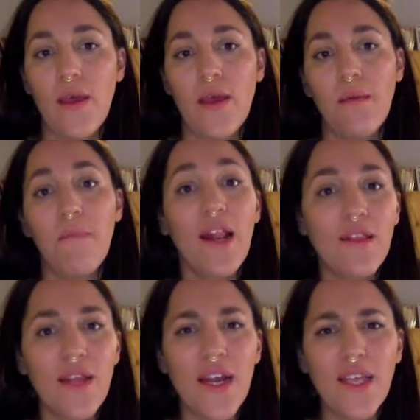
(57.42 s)

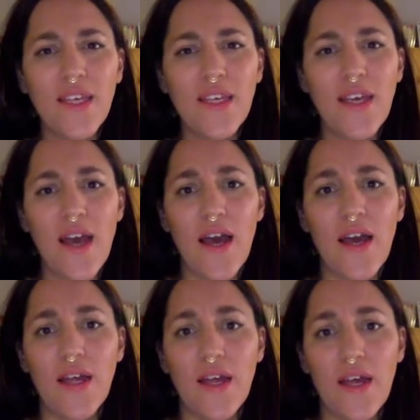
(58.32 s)
military
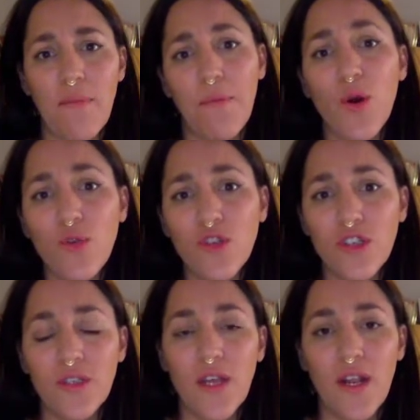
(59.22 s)

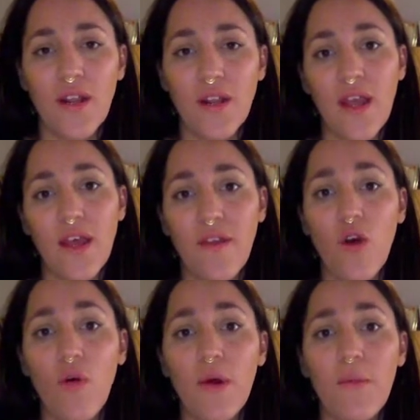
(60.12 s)
approach that the
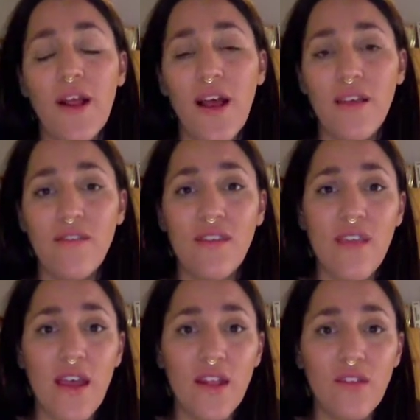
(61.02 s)
government has
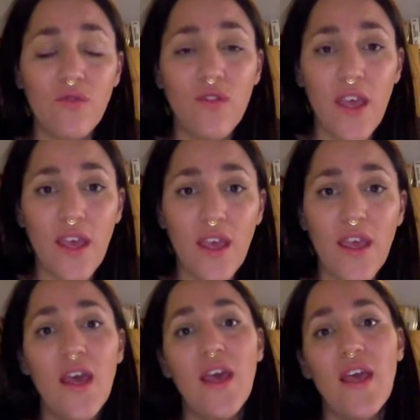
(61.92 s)
decided to take
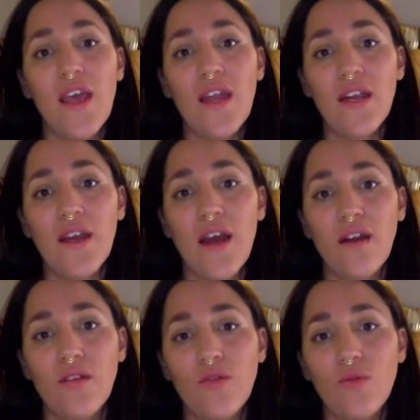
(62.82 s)
in
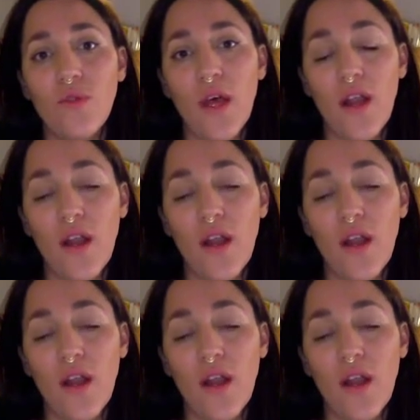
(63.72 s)
regard to the